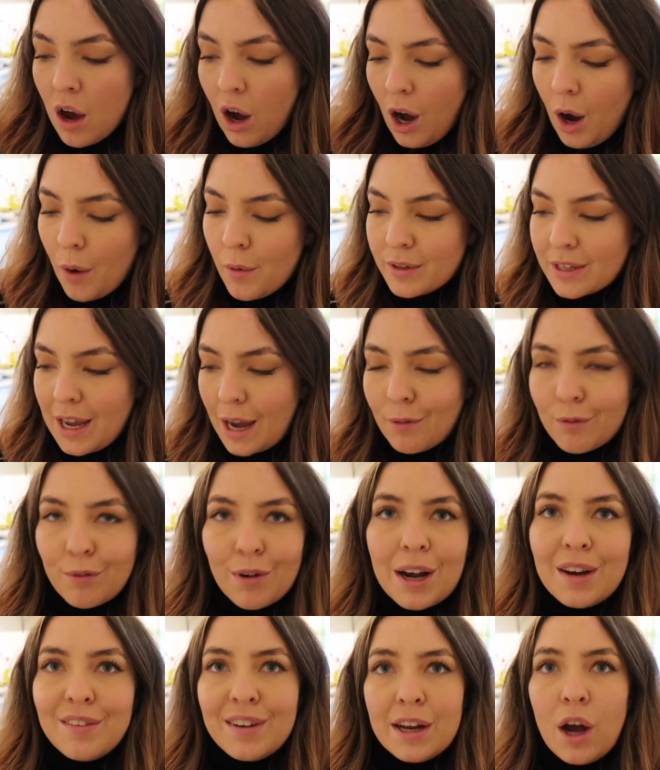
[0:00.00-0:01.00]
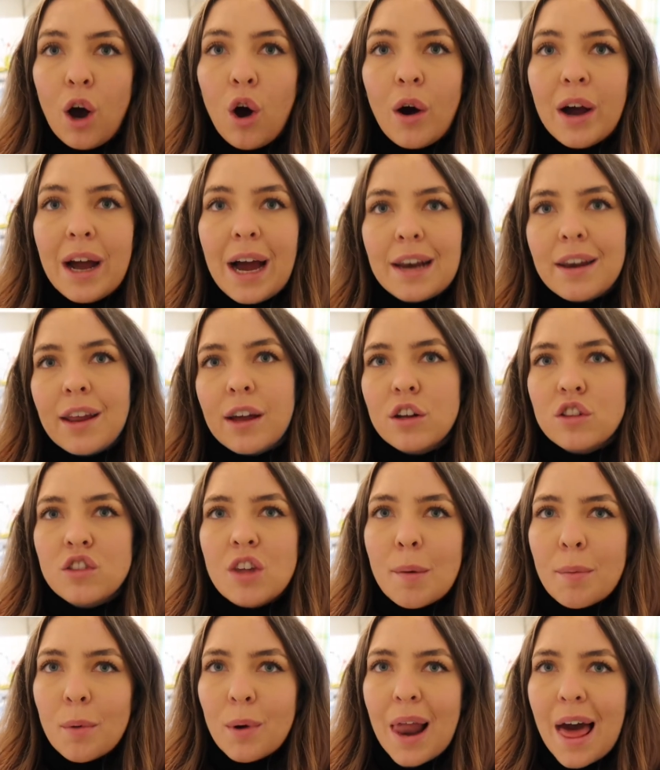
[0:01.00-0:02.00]
I was getting really, really hot. I had like a
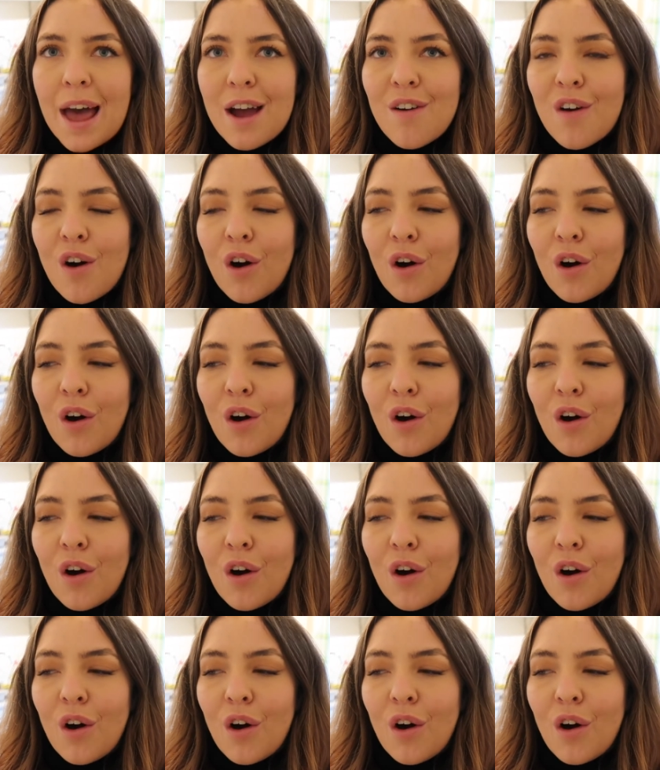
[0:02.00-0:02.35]
double layer